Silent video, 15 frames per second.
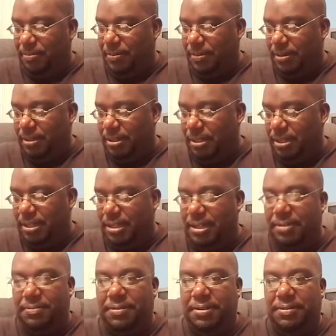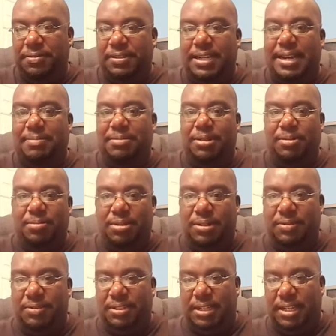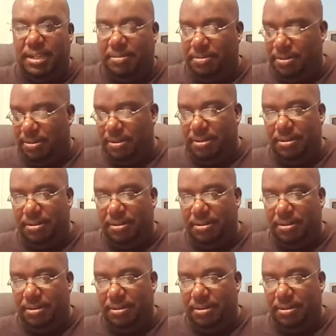the uh, fifth chapter of the book of James.